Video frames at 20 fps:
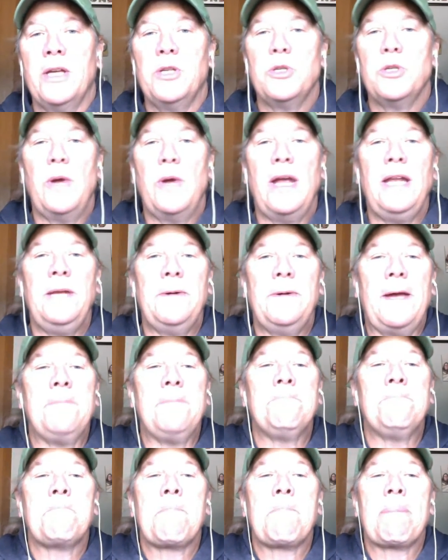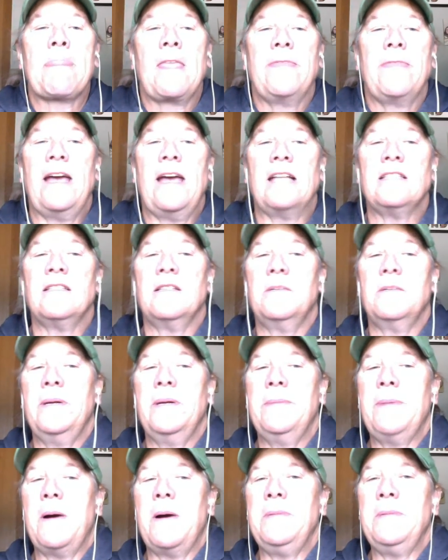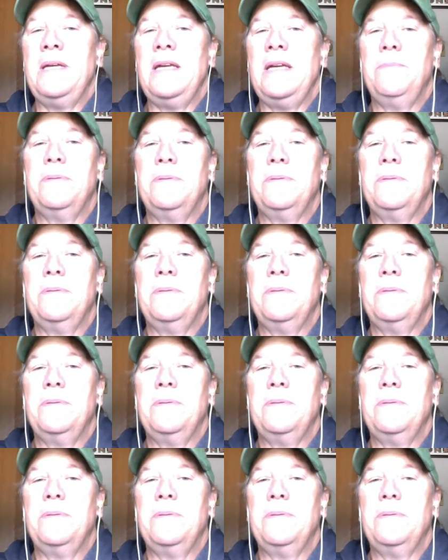So anyway, that's a little bit about me.